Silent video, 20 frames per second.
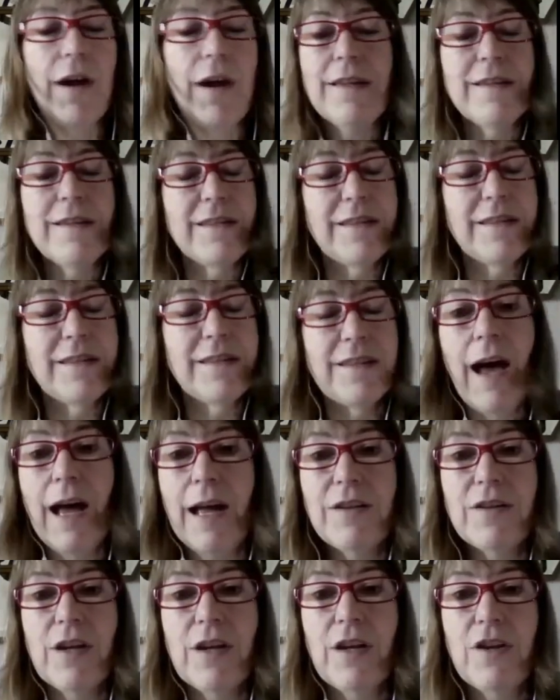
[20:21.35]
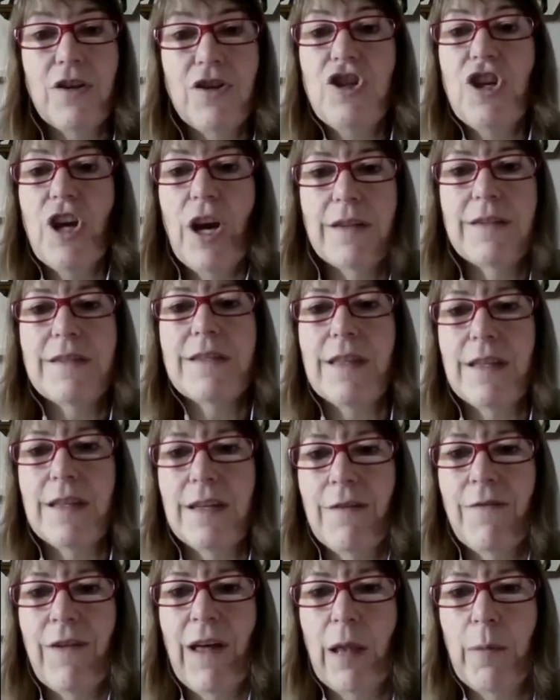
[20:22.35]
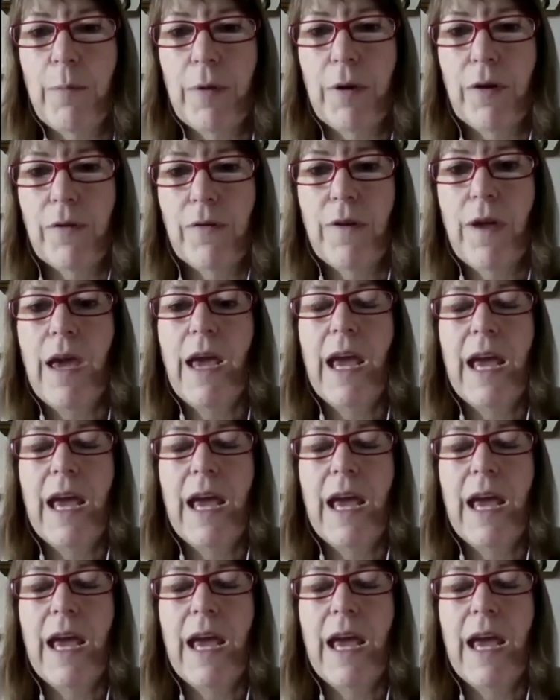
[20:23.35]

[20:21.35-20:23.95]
It's not just the developers.